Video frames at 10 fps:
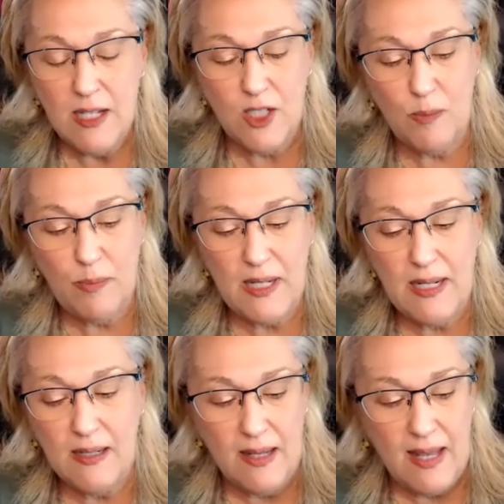to
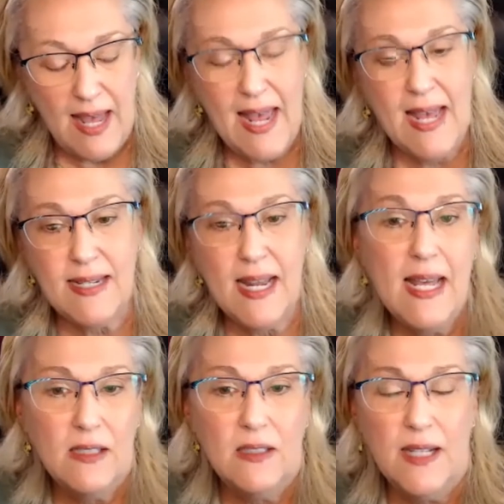be
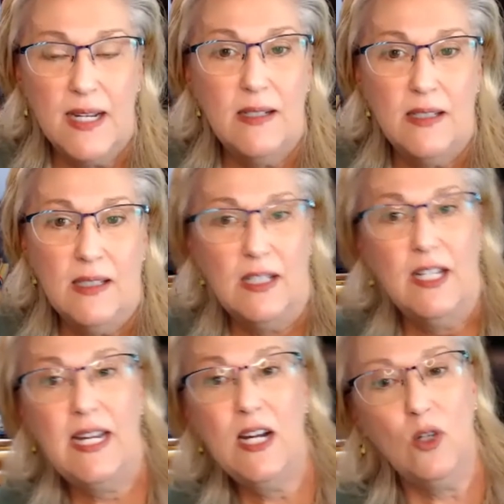handheld and
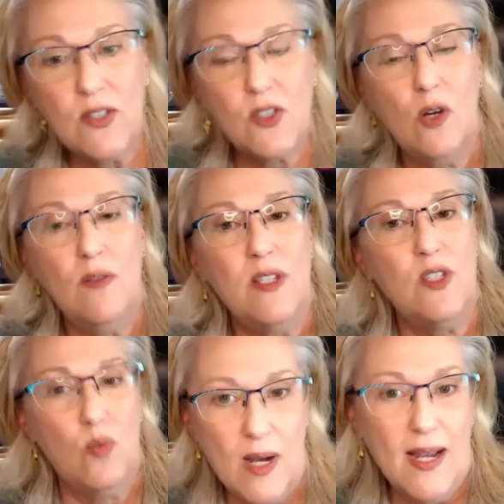here, let's go
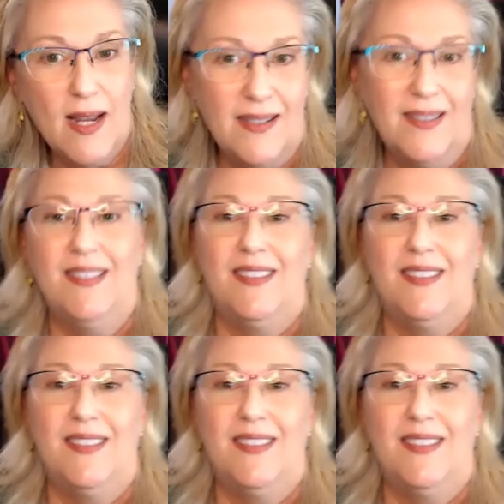this way,